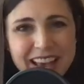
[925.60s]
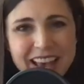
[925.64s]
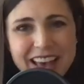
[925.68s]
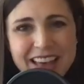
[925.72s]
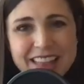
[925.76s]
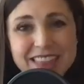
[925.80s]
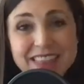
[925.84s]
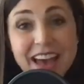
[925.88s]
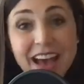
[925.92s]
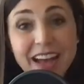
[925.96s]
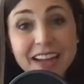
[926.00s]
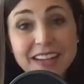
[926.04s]

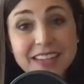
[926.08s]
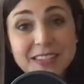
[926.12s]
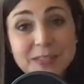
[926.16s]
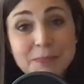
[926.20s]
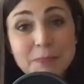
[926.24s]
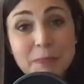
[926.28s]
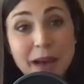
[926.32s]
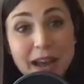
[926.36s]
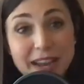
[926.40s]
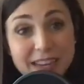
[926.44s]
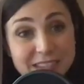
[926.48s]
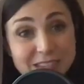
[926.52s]
that is
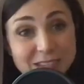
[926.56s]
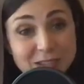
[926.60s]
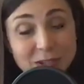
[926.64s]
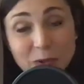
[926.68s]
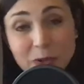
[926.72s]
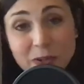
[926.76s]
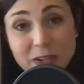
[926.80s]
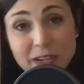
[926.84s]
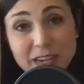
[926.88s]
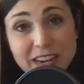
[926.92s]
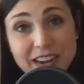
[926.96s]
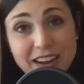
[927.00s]
my
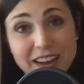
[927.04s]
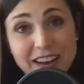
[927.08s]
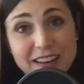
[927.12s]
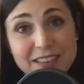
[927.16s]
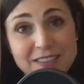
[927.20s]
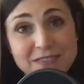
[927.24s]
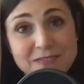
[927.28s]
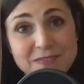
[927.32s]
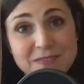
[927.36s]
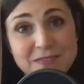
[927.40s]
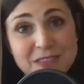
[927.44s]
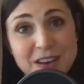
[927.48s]
story
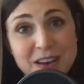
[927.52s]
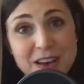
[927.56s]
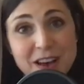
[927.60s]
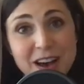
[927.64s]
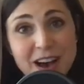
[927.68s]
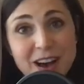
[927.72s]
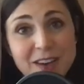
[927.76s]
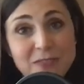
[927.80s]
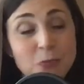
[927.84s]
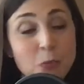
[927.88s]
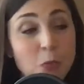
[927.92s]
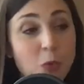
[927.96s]
of
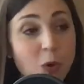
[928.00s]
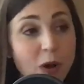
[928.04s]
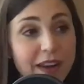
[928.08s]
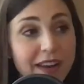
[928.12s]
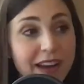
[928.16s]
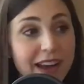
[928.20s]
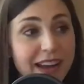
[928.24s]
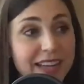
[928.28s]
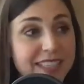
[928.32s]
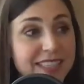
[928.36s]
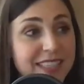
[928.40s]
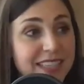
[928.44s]
of what
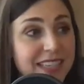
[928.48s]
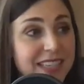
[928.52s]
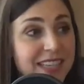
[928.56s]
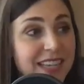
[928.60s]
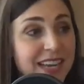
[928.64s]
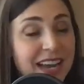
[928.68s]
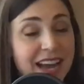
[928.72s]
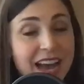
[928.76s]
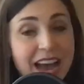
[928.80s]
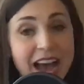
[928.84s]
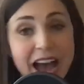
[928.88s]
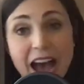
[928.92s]
I did
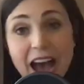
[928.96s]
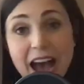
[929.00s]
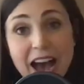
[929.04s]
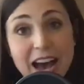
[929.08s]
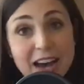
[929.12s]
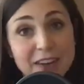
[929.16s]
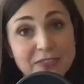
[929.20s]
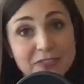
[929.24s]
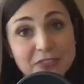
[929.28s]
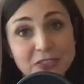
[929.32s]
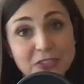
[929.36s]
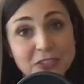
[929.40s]

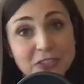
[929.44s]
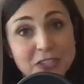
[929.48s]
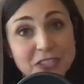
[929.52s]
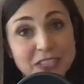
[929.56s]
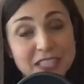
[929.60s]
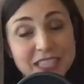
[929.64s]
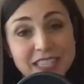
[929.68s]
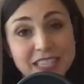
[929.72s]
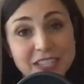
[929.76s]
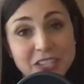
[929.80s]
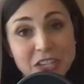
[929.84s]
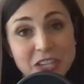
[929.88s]
after
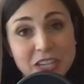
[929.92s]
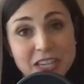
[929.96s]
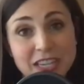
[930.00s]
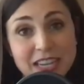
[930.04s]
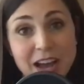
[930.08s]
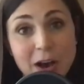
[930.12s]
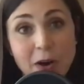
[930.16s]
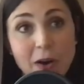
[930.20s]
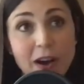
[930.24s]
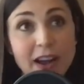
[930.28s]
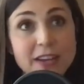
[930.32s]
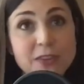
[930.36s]
teaching.
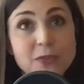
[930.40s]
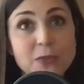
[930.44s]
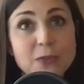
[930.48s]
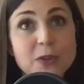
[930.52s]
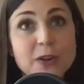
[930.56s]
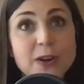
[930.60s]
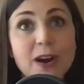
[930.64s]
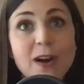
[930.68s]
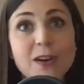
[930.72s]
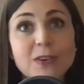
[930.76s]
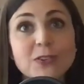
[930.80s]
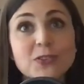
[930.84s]
Now, I know
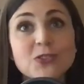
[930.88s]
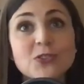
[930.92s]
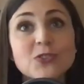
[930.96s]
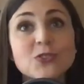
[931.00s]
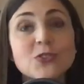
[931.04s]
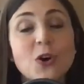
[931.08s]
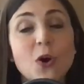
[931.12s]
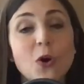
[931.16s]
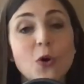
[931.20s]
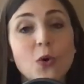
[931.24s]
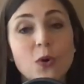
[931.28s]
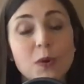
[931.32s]
there are
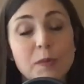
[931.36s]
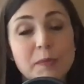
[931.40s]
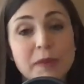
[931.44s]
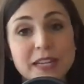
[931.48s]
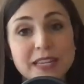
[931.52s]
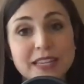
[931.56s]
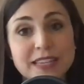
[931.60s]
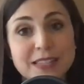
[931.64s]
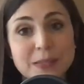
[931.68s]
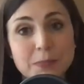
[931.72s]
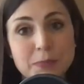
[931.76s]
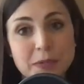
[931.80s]
so
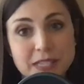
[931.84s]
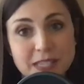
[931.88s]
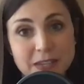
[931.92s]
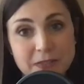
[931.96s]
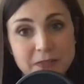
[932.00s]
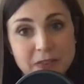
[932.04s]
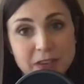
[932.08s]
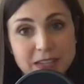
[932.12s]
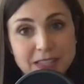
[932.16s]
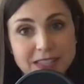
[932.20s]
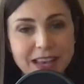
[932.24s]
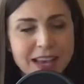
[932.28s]
many
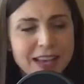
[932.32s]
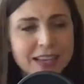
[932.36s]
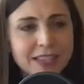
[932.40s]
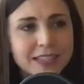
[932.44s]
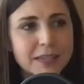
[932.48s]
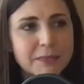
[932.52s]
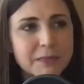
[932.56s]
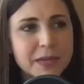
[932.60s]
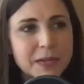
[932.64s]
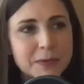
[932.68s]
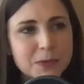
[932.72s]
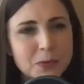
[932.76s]
specifics.
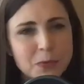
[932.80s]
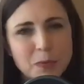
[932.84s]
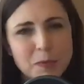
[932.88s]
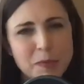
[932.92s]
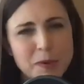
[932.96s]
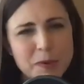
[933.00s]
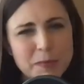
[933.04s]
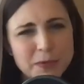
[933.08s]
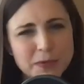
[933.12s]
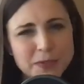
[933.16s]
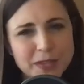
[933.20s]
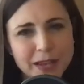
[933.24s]
Sometimes when
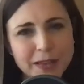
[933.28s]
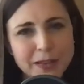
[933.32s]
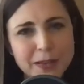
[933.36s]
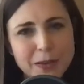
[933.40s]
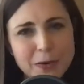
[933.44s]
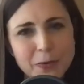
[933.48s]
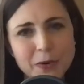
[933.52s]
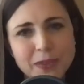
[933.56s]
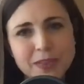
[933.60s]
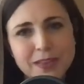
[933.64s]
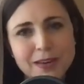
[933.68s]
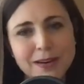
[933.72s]
people tell
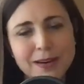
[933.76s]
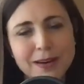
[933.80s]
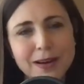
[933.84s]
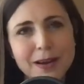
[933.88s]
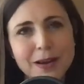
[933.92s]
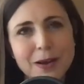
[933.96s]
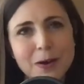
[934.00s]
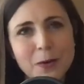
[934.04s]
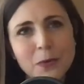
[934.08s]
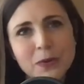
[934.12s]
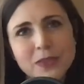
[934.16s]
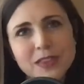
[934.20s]
you what they're
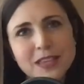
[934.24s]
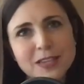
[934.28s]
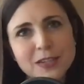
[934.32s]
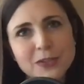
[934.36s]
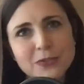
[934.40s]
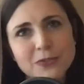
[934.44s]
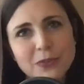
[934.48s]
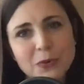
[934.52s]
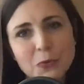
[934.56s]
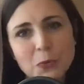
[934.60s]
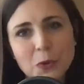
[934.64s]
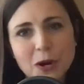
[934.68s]
what they do
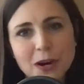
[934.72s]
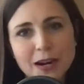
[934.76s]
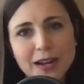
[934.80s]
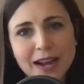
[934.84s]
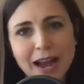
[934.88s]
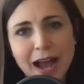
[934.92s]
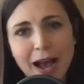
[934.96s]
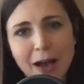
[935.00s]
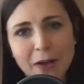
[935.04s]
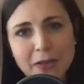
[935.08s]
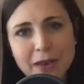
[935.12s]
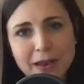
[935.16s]
for work and
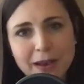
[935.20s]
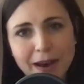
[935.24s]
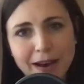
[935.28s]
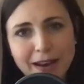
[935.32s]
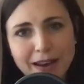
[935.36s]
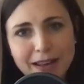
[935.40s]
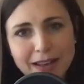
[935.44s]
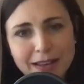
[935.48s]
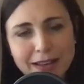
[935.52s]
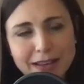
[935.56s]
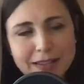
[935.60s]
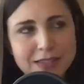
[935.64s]
how they got
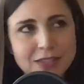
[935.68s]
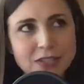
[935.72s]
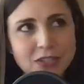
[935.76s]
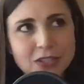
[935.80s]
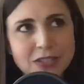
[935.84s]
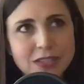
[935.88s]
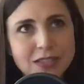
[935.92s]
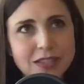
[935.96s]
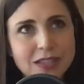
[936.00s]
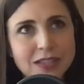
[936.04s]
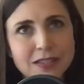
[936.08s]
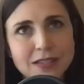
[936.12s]
it, it's
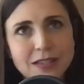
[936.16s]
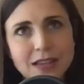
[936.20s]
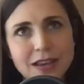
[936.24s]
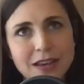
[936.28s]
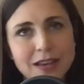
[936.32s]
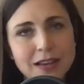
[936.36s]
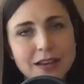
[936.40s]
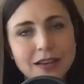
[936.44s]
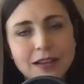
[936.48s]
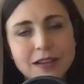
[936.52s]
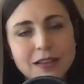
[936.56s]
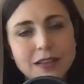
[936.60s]
just this
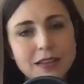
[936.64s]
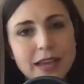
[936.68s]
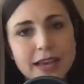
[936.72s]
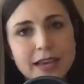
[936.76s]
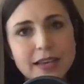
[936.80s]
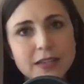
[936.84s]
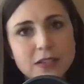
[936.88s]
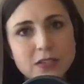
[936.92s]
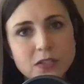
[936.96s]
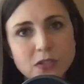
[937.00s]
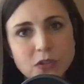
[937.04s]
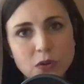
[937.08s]

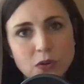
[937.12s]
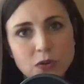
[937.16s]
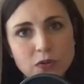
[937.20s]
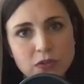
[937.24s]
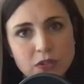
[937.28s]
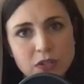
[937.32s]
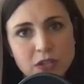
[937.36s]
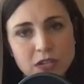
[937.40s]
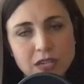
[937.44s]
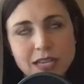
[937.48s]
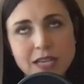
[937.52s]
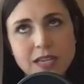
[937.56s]
glazed
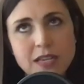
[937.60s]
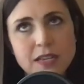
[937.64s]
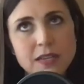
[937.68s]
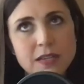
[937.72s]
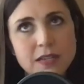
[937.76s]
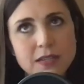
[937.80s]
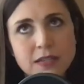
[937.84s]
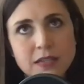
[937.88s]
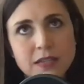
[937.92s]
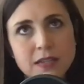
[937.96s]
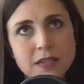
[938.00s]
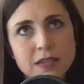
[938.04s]
over,
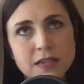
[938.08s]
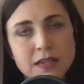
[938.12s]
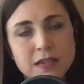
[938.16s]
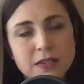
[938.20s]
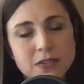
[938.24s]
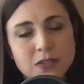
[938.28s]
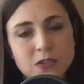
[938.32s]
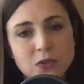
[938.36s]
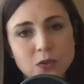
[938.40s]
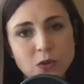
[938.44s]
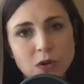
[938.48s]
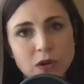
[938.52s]
easy
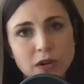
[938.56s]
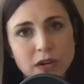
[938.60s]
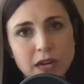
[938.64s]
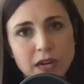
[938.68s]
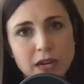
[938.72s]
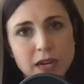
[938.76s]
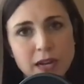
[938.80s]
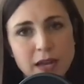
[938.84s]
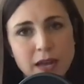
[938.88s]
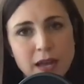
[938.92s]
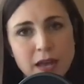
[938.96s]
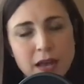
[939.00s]

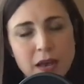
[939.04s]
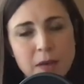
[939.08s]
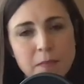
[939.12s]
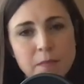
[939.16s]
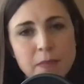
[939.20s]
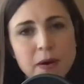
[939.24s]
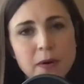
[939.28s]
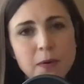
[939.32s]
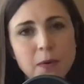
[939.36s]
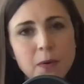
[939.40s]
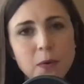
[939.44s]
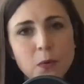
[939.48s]
story.
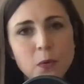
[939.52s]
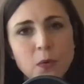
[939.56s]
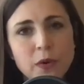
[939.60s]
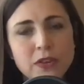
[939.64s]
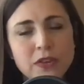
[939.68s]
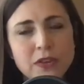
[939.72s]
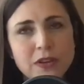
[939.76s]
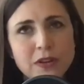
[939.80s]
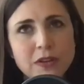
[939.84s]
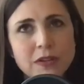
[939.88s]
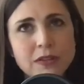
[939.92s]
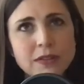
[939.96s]
But when
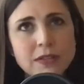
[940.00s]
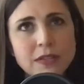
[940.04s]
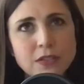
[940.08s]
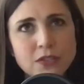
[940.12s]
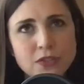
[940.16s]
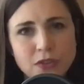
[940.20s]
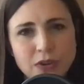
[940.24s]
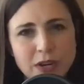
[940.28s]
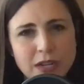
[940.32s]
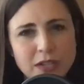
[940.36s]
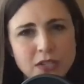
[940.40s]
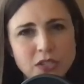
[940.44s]
you're in the
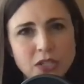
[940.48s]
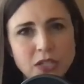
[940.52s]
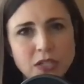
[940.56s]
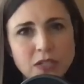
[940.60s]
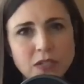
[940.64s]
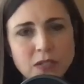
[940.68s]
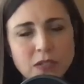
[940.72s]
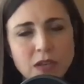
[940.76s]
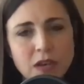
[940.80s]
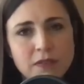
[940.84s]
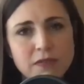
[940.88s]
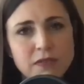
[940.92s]

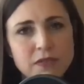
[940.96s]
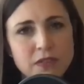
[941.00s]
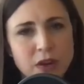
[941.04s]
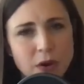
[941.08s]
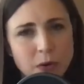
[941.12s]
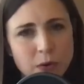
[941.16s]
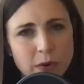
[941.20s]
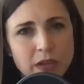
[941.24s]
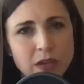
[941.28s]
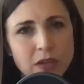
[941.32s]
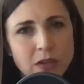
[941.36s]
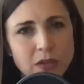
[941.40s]
trenches of
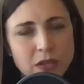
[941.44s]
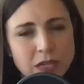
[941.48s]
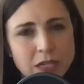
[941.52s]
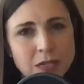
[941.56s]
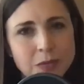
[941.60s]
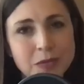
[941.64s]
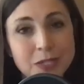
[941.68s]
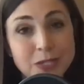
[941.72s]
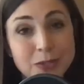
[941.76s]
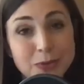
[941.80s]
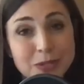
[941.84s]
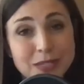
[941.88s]
knowing you need to
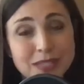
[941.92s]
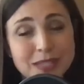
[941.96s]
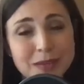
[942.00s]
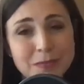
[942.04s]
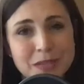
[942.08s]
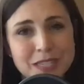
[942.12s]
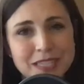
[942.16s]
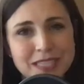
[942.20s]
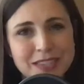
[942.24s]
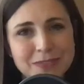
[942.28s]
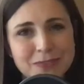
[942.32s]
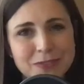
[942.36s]
be doing
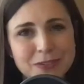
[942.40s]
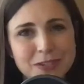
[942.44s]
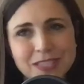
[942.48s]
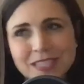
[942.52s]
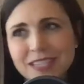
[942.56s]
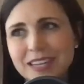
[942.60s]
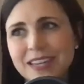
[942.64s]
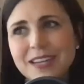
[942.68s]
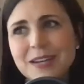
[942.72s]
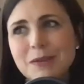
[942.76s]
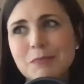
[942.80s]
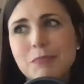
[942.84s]
something different,
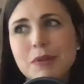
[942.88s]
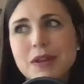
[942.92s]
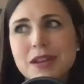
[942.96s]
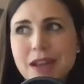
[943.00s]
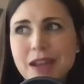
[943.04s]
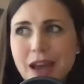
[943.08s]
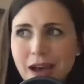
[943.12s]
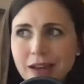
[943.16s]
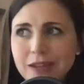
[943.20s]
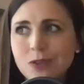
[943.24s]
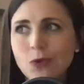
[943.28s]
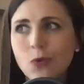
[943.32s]
but
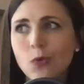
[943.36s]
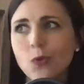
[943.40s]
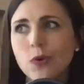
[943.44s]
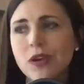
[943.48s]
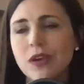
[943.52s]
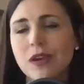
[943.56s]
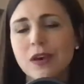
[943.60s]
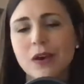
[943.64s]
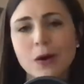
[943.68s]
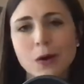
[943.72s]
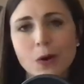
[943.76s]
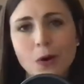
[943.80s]
not
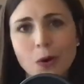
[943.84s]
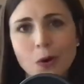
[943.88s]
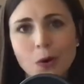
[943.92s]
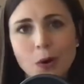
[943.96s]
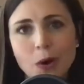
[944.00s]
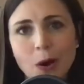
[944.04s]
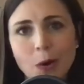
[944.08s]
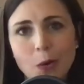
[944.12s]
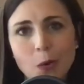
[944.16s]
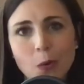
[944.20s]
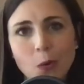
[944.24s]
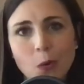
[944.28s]
knowing
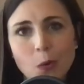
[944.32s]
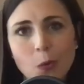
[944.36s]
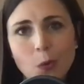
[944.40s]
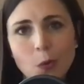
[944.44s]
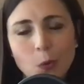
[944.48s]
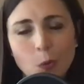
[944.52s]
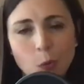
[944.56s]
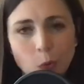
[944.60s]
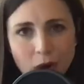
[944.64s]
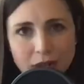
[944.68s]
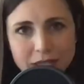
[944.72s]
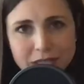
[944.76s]

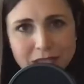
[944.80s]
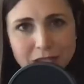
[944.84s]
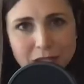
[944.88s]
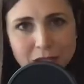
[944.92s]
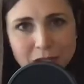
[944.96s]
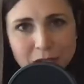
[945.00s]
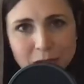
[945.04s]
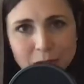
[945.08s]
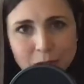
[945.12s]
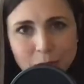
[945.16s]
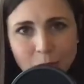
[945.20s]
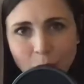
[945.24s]
what to
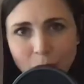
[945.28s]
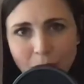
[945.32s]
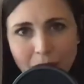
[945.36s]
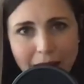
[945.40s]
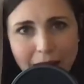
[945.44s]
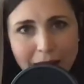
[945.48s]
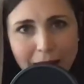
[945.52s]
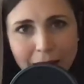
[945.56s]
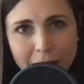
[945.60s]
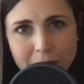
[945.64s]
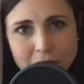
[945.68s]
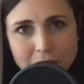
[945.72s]
do or
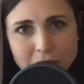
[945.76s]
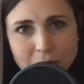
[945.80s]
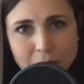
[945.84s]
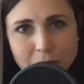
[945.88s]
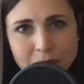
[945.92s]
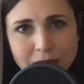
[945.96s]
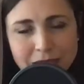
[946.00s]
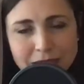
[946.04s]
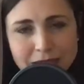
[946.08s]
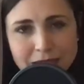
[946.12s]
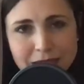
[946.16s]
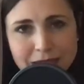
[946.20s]
how to do
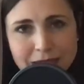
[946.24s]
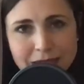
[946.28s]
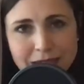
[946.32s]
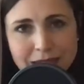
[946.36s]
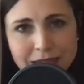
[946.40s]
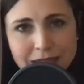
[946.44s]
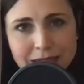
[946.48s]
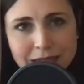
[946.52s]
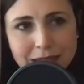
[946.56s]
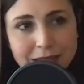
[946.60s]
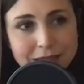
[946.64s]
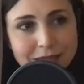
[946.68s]
it,
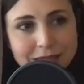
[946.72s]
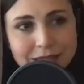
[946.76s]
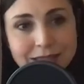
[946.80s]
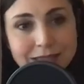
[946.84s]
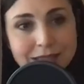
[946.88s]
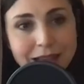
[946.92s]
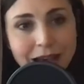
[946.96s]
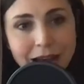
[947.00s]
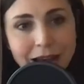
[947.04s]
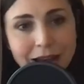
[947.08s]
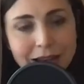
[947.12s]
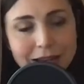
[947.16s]
that's
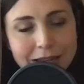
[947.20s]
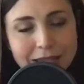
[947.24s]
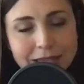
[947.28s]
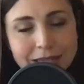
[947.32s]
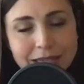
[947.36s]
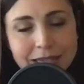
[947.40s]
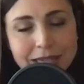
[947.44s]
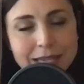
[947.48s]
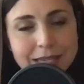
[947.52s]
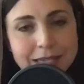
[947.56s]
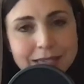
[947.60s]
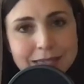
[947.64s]
not an
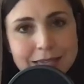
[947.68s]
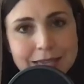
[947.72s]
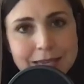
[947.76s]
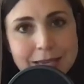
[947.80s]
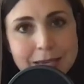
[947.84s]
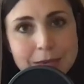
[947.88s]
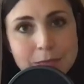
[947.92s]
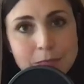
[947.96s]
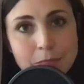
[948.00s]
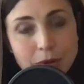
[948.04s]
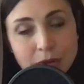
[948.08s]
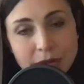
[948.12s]

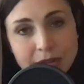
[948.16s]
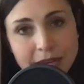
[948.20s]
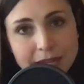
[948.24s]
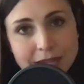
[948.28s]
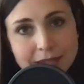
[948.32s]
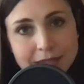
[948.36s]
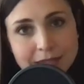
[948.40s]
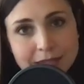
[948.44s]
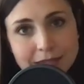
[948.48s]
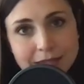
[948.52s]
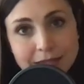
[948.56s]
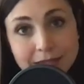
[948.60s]
easy
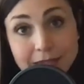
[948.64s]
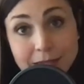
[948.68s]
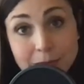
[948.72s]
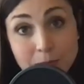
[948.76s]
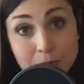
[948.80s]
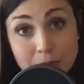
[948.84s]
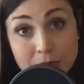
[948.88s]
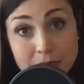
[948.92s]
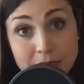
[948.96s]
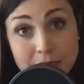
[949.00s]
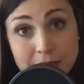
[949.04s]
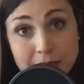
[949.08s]
place to
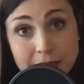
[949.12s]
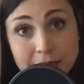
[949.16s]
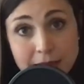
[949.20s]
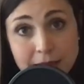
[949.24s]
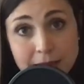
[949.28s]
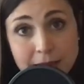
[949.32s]
be.